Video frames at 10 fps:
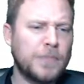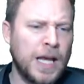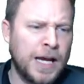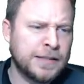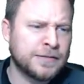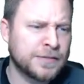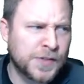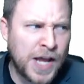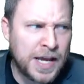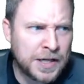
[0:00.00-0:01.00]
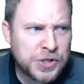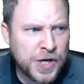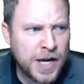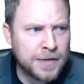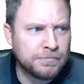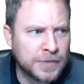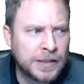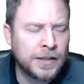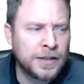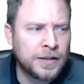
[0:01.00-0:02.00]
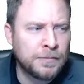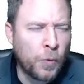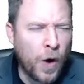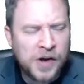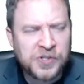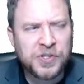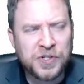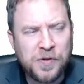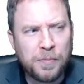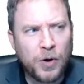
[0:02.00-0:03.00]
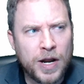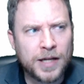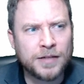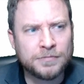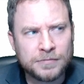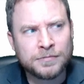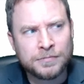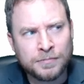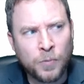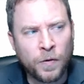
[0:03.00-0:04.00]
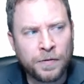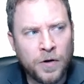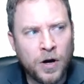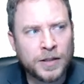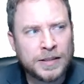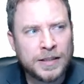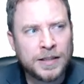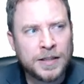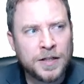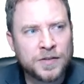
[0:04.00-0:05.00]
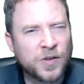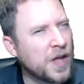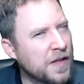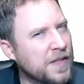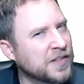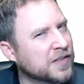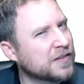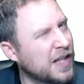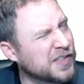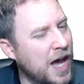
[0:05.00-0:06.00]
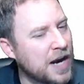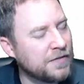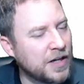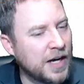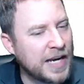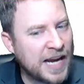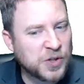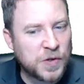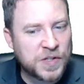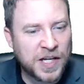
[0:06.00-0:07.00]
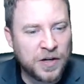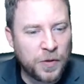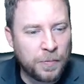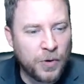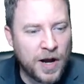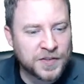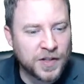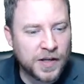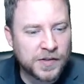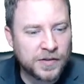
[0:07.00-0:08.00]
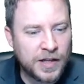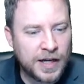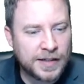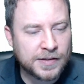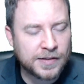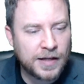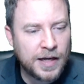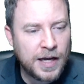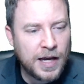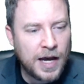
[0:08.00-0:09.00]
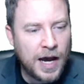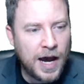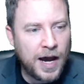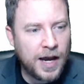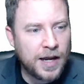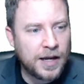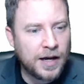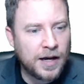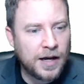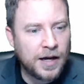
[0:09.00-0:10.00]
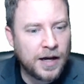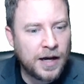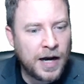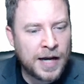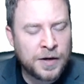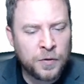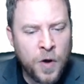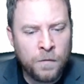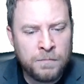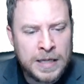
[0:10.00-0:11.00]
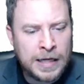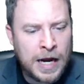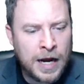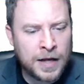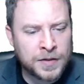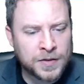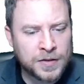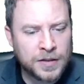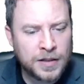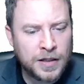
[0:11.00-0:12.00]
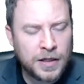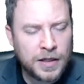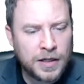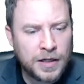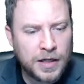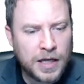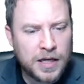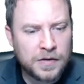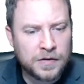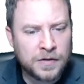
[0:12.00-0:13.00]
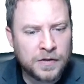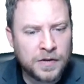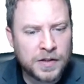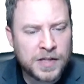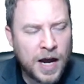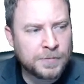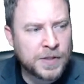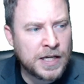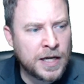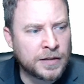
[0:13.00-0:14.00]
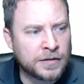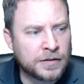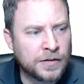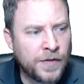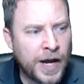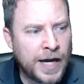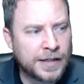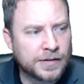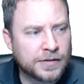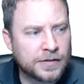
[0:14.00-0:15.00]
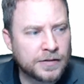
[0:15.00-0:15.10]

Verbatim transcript: And staying in shape, more oxygen to the brain, more thought. So that's kind of an extra tick on the process that I don't know of many guys in the top 10 that